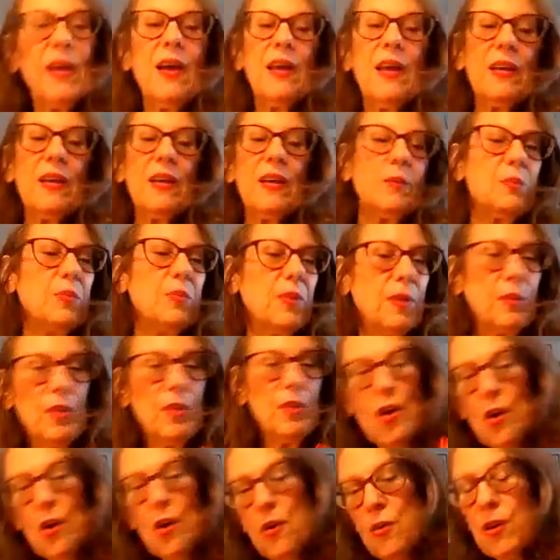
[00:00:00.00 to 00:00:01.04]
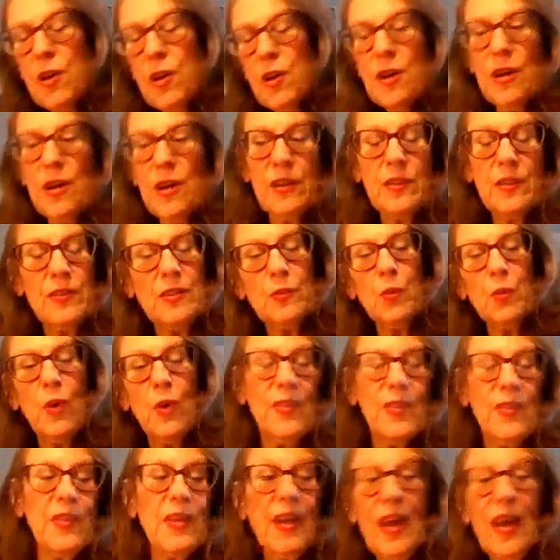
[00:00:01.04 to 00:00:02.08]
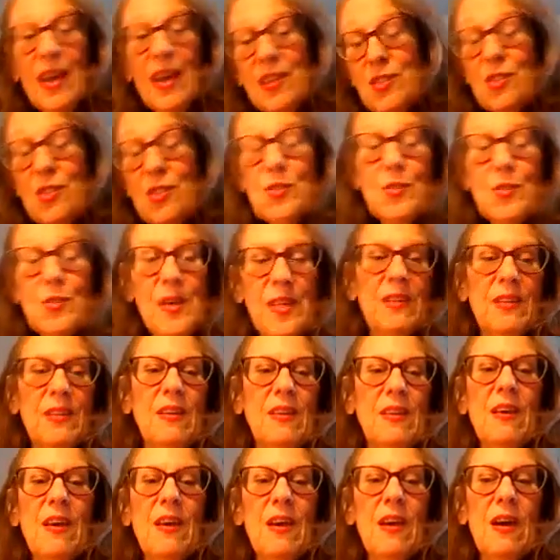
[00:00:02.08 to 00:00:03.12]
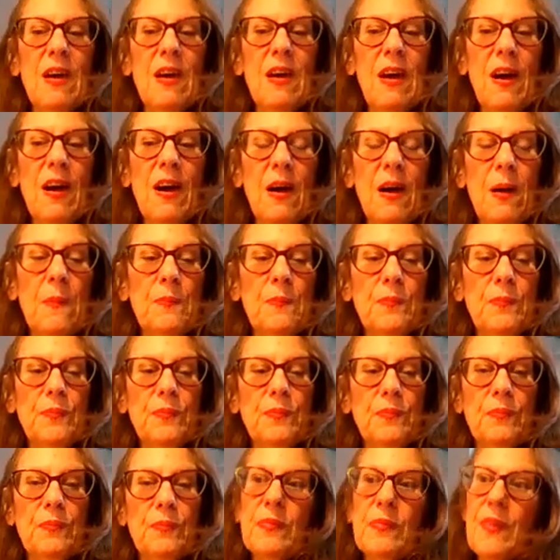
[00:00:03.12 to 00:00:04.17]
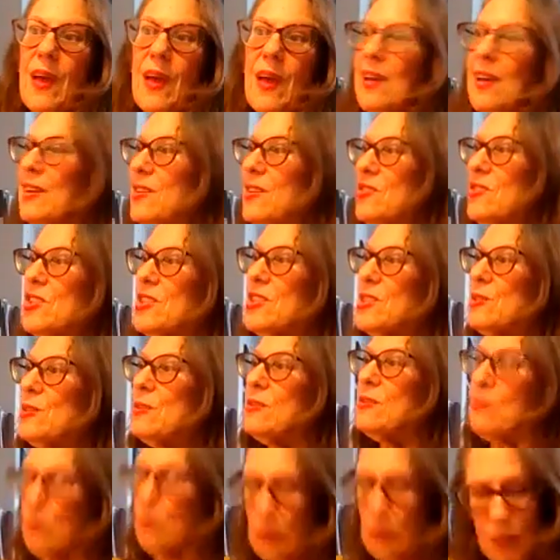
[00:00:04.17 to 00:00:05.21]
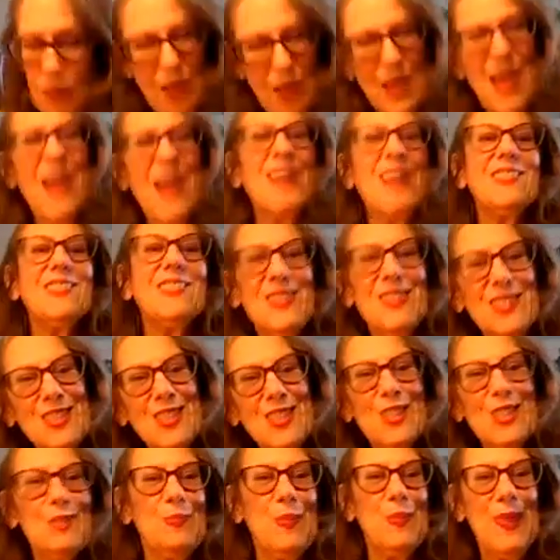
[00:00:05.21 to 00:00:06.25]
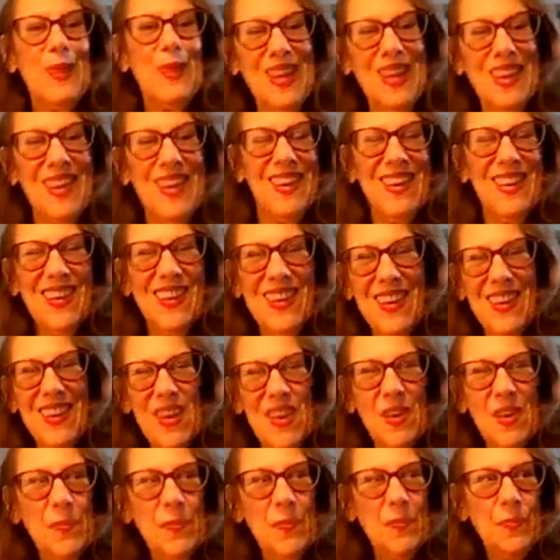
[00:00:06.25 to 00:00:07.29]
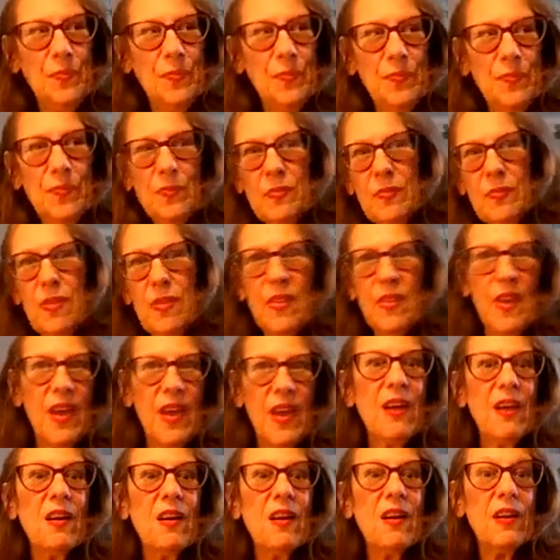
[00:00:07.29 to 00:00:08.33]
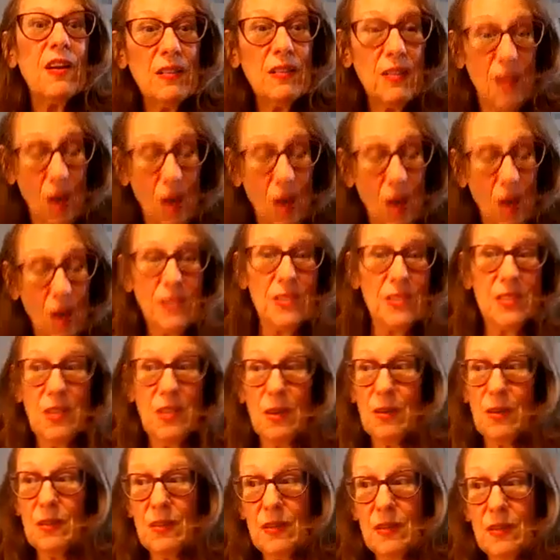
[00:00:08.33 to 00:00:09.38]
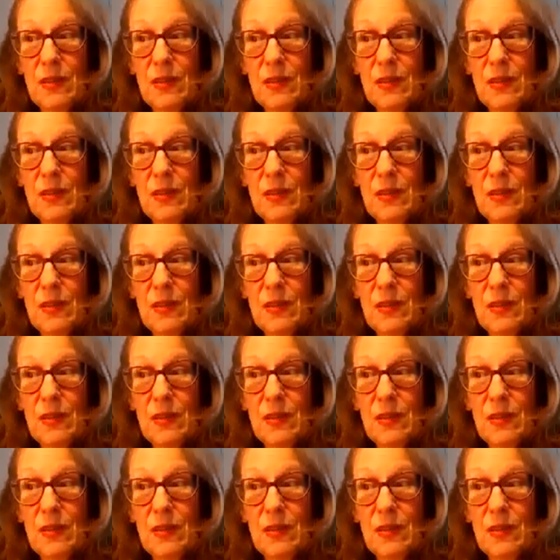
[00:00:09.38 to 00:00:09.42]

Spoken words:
I can bring yoga and the way that I do it. I can just relax and just be there also.